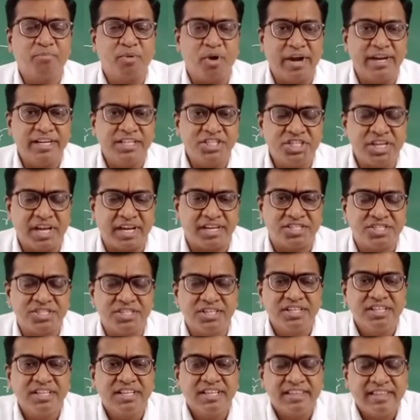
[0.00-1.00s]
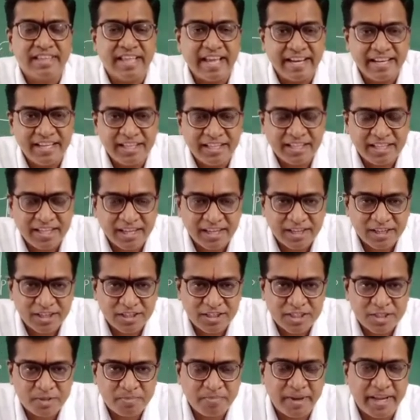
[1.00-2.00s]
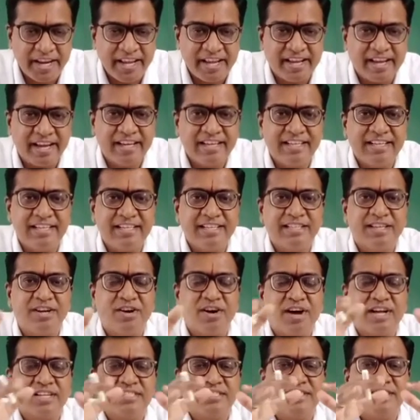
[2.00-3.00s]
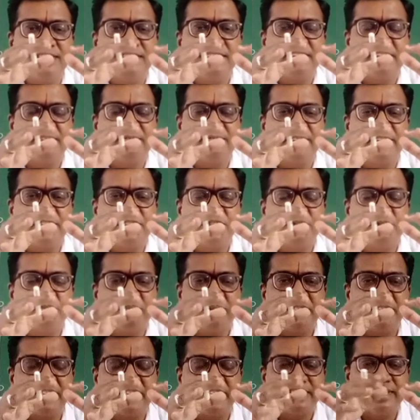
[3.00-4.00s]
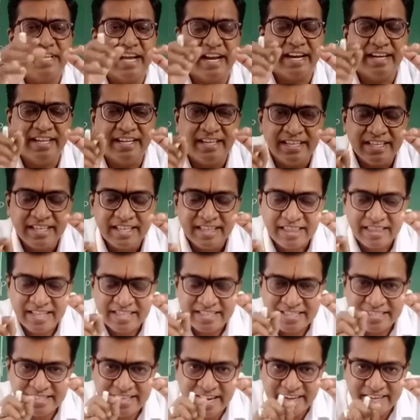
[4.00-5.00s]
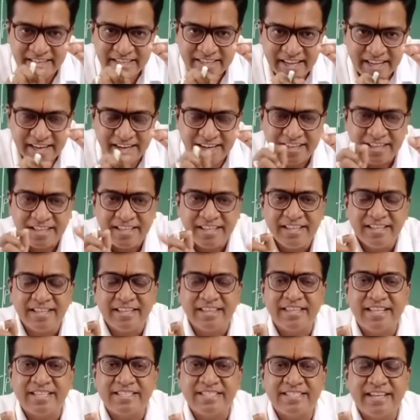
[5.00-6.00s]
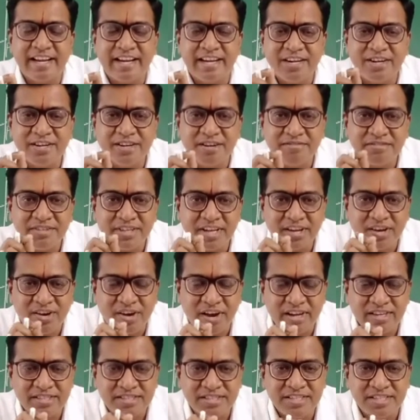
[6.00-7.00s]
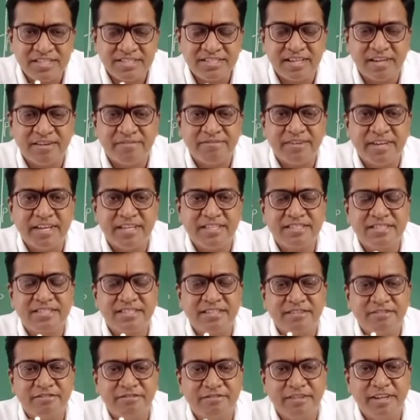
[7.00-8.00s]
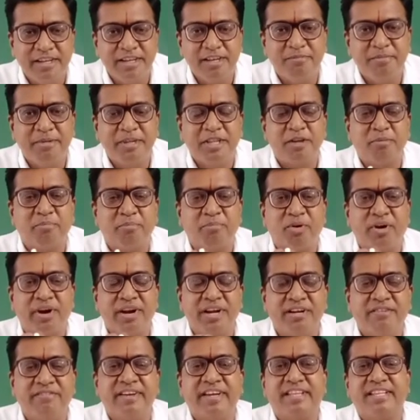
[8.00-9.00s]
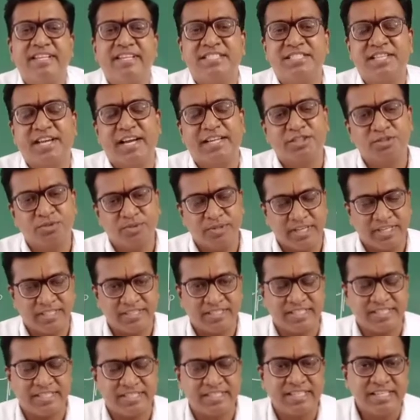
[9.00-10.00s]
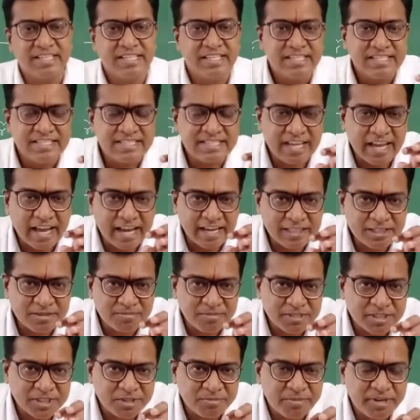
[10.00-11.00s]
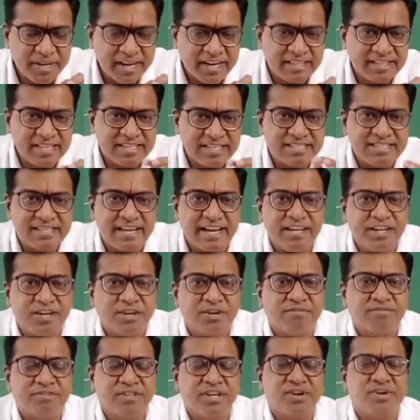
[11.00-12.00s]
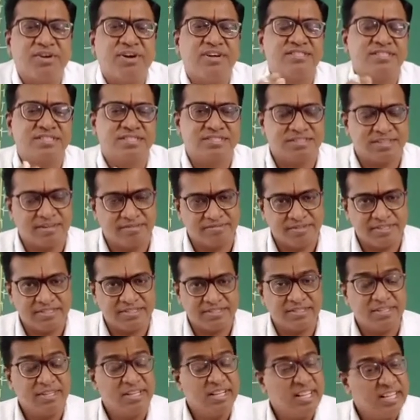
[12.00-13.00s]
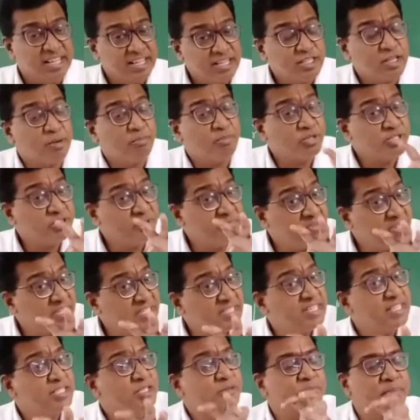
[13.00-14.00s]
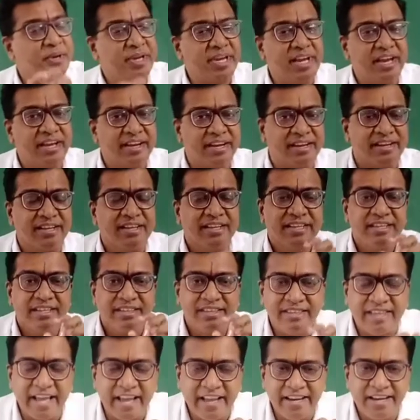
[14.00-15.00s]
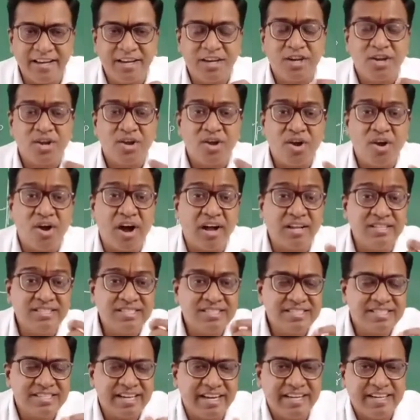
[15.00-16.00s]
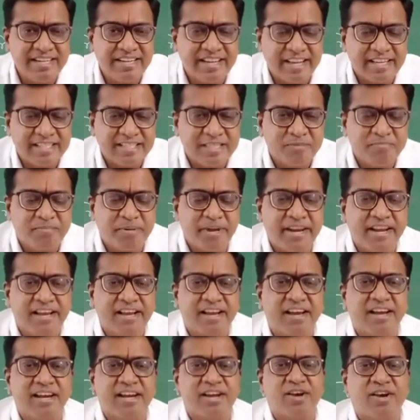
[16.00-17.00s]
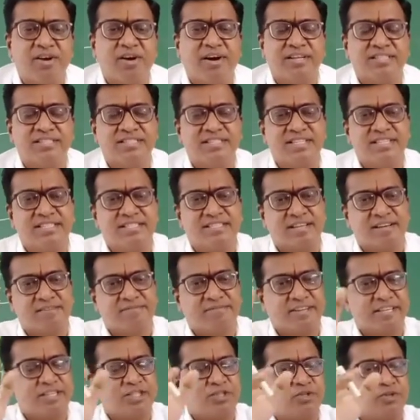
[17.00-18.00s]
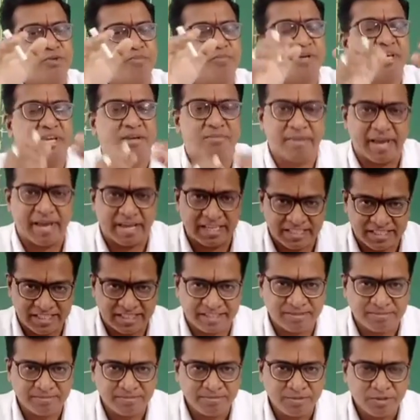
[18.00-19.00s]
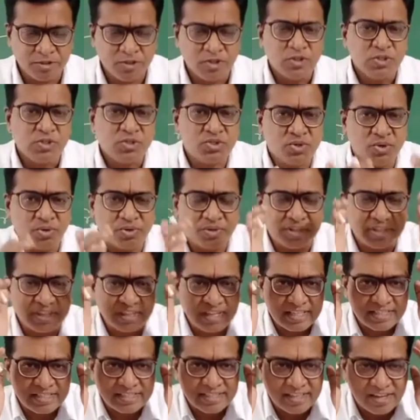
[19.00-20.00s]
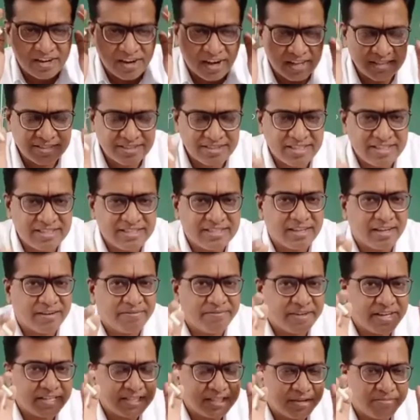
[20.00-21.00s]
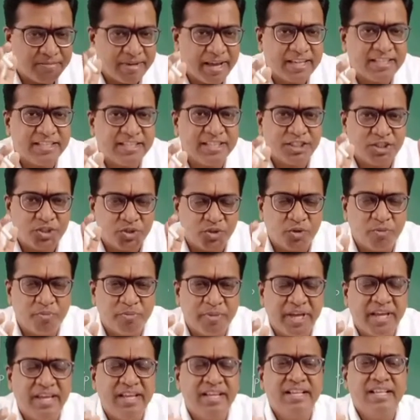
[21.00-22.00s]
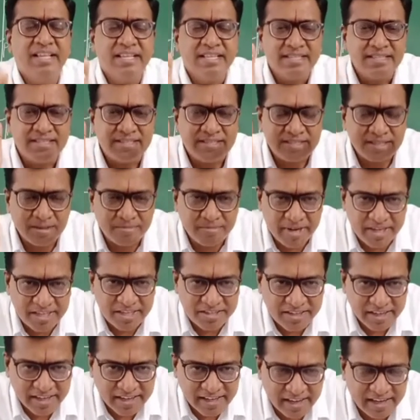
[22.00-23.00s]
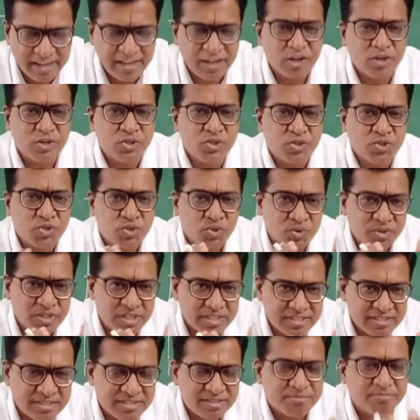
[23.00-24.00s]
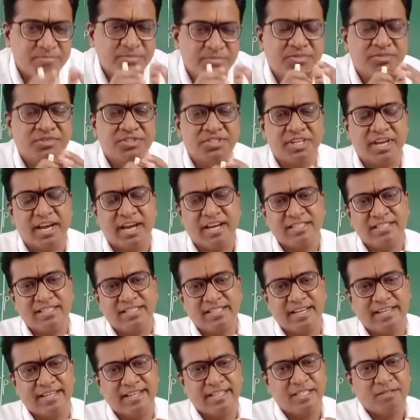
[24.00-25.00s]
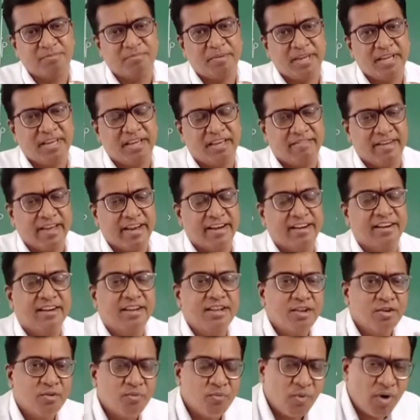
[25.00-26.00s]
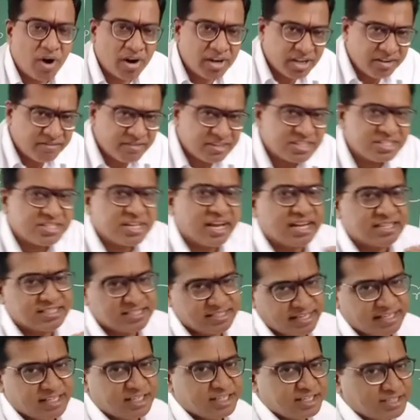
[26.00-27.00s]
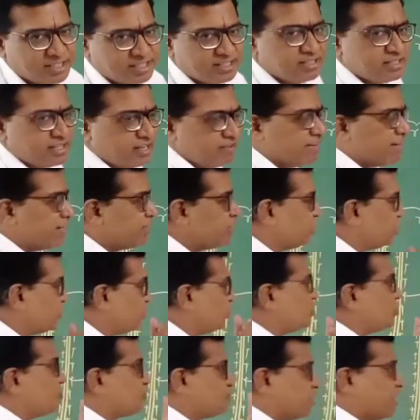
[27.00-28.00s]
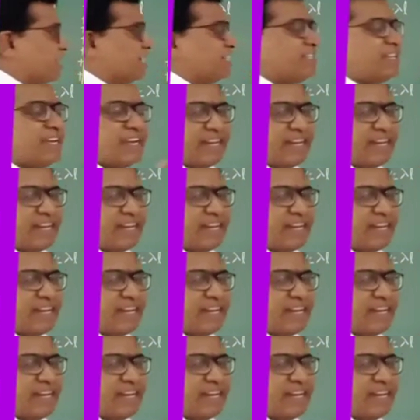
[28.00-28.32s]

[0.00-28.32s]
point charge, then the spherical Gaussian surface should be such that the center of the Gaussian surface will be the point where charge should exist. Charge must be at the center of the Gaussian surface. Suppose if it is a sphere, then concentric spherical Gaussian surface should be imagined. So the Gaussian surface imagined should be symmetrical to the charge that is being given, whatever charge that is given to you to find the